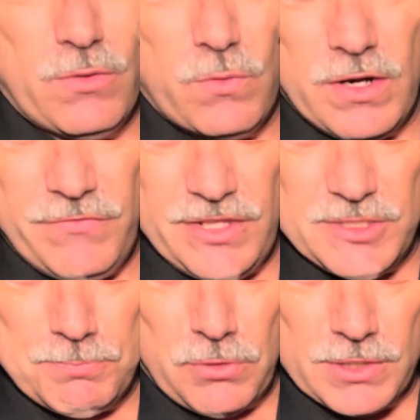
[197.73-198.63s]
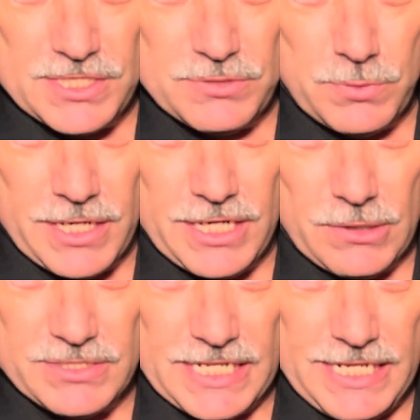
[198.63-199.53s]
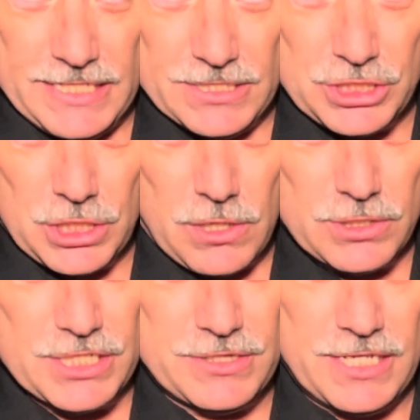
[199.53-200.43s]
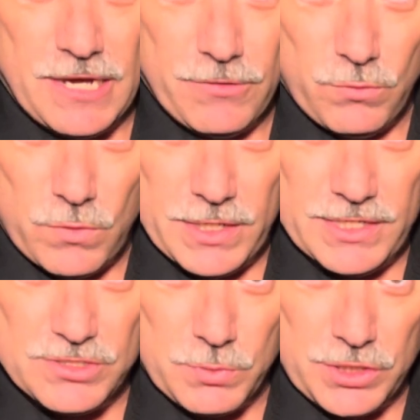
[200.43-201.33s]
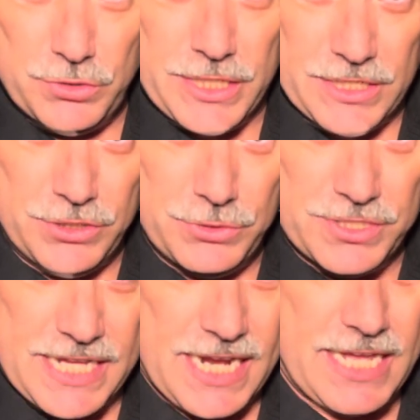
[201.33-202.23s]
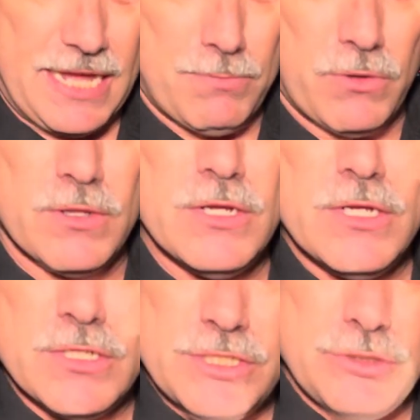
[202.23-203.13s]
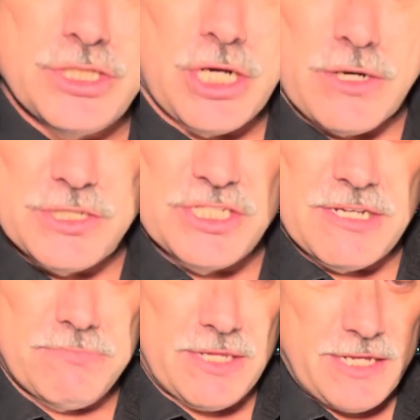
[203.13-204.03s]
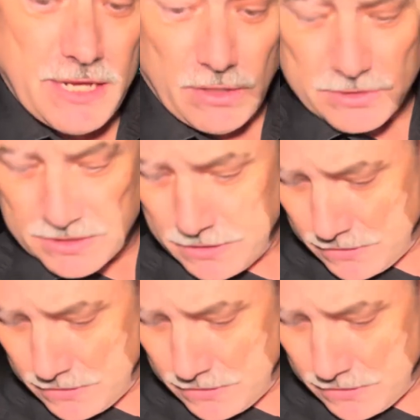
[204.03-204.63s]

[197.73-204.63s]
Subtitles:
One of these ports is where it goes in to charge, and the other one is where you can use that cable to charge something else.